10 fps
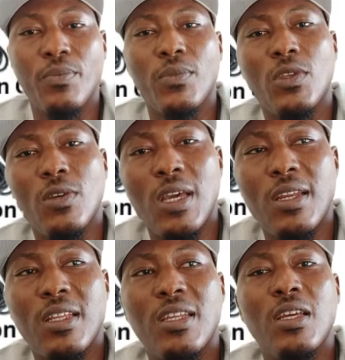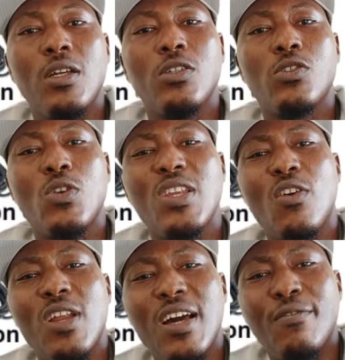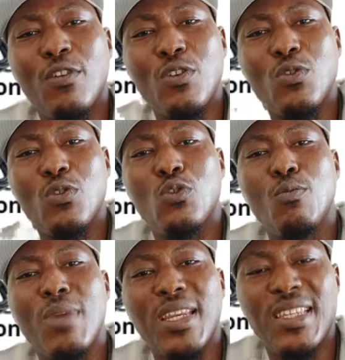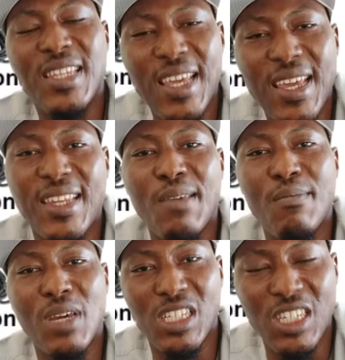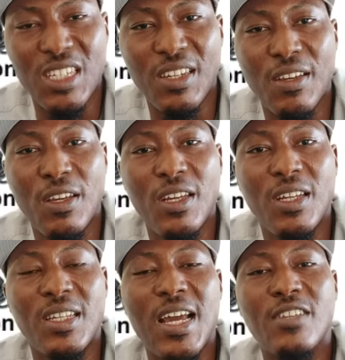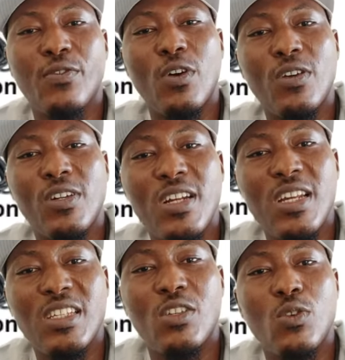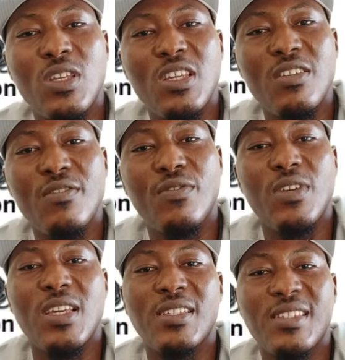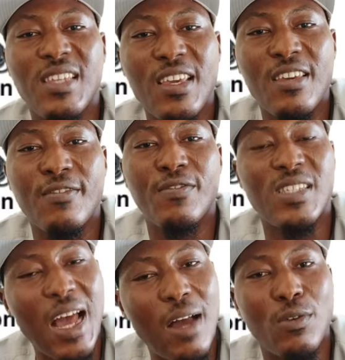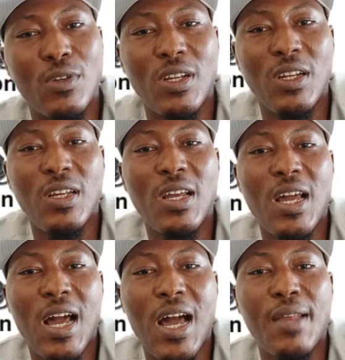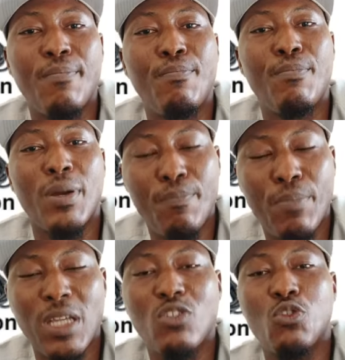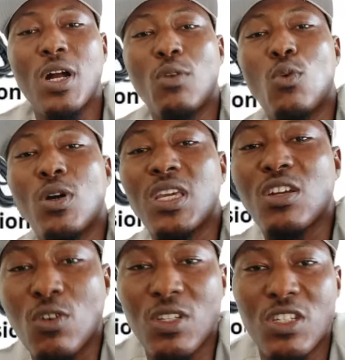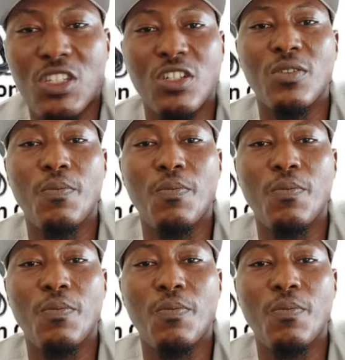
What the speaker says: You get it? So in order for you to maintain a machine, that is for it to give a safe, sound, and perpetual working condition,